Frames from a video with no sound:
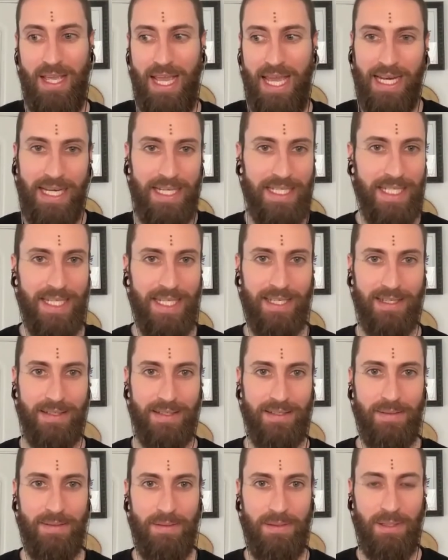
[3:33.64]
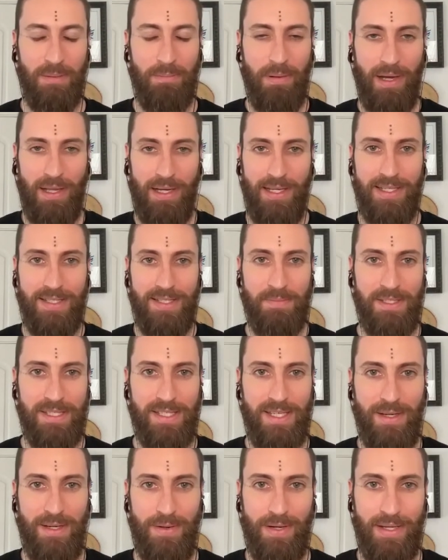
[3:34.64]
And I didn't. The body is
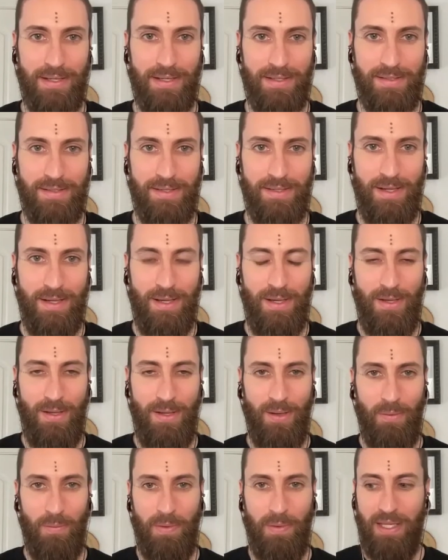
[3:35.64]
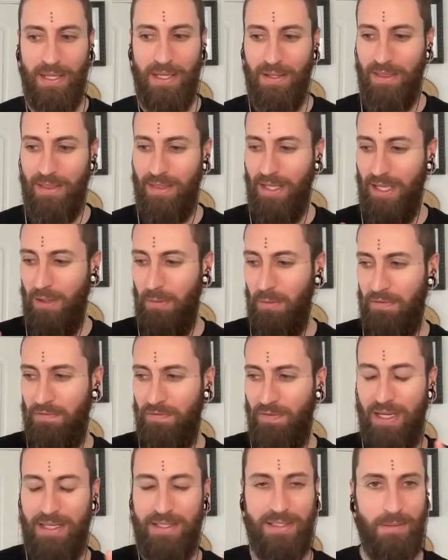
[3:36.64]
mysterious. We think we
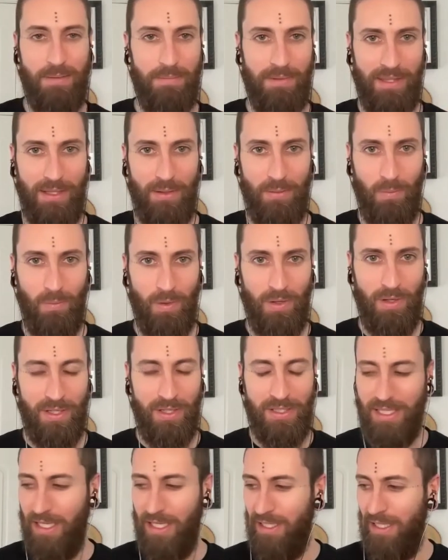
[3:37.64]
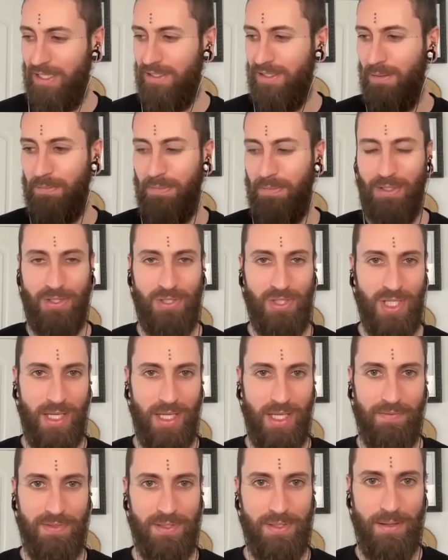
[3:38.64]
find something that works and then something
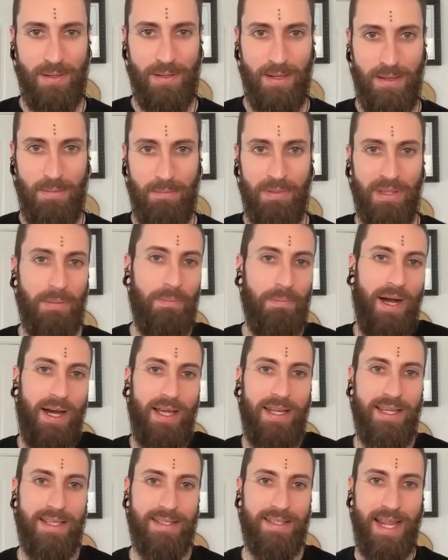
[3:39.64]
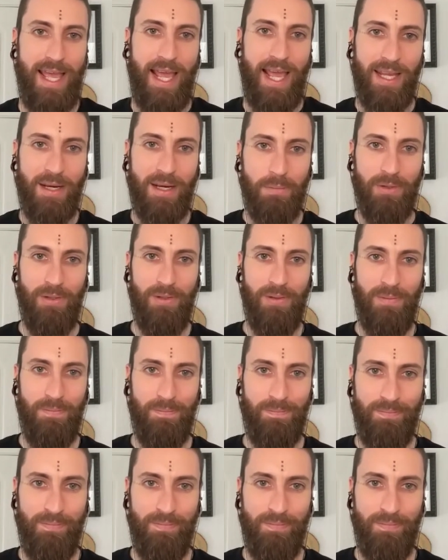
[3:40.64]
shifts, but the body is an animal.